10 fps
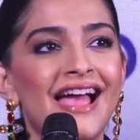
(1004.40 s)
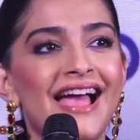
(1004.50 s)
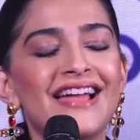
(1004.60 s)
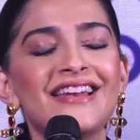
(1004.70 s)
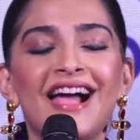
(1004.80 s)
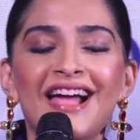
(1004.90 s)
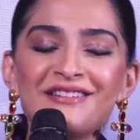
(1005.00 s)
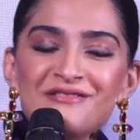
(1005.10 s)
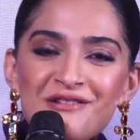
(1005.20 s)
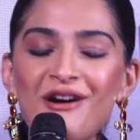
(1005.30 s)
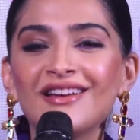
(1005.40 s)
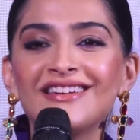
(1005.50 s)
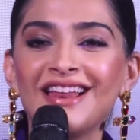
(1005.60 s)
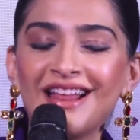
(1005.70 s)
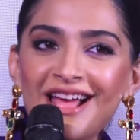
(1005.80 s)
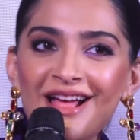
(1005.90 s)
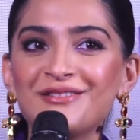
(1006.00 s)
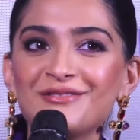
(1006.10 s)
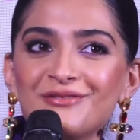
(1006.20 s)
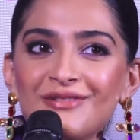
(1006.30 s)
and I had not, and I
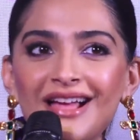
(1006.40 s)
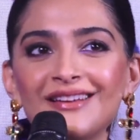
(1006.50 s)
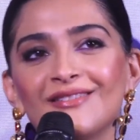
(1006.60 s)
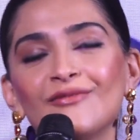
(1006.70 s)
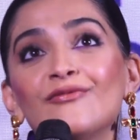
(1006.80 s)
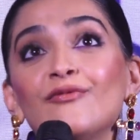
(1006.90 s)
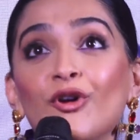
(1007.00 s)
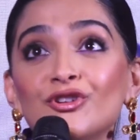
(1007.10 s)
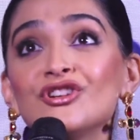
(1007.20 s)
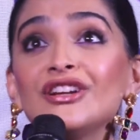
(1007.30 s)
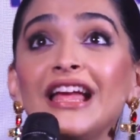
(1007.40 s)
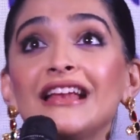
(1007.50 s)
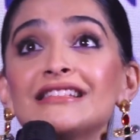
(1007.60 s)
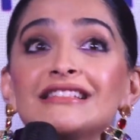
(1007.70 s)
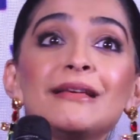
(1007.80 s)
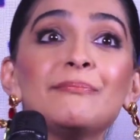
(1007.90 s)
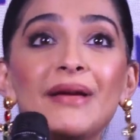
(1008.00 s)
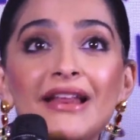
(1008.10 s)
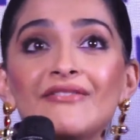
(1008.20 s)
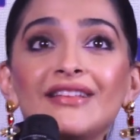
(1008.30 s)
had to, and fortunately I had a slip
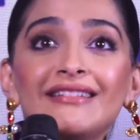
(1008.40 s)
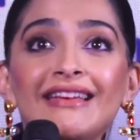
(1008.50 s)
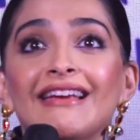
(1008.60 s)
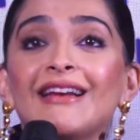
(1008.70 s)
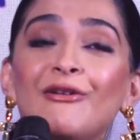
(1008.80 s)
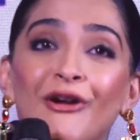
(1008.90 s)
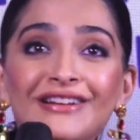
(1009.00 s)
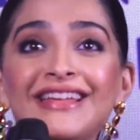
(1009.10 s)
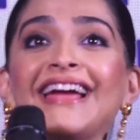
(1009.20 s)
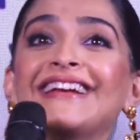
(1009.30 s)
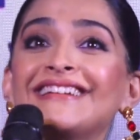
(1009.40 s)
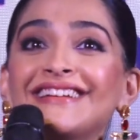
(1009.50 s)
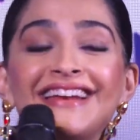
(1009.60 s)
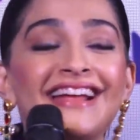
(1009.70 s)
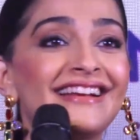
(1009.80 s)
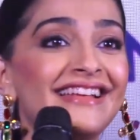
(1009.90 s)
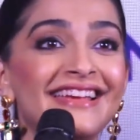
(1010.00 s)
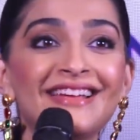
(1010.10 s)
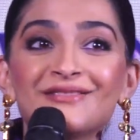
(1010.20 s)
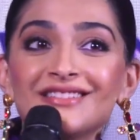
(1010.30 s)
and everything, and I tied it
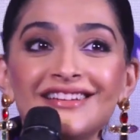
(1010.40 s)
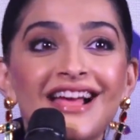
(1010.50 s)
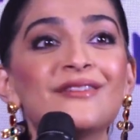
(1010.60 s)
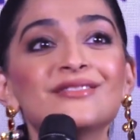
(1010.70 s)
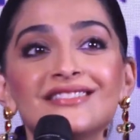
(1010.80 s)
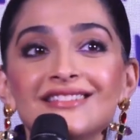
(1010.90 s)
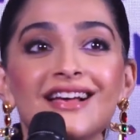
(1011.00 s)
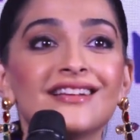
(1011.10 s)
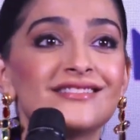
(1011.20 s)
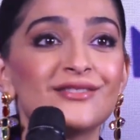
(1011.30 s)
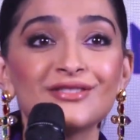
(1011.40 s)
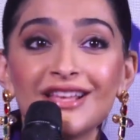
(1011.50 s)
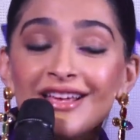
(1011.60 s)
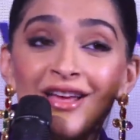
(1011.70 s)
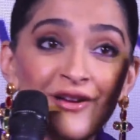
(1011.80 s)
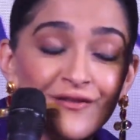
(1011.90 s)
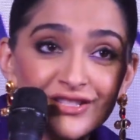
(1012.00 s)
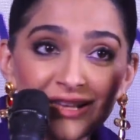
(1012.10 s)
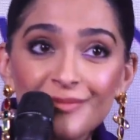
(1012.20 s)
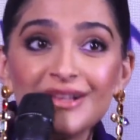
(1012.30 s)
correctly. It was a disaster, because I for
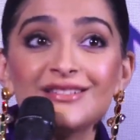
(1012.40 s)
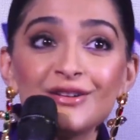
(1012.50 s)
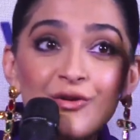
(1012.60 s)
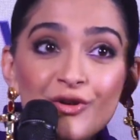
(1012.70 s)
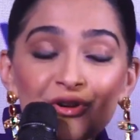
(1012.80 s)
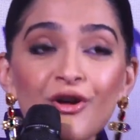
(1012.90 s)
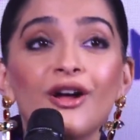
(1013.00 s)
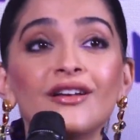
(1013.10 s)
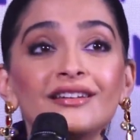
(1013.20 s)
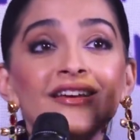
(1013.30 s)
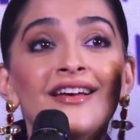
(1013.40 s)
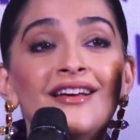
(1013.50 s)
some reason could not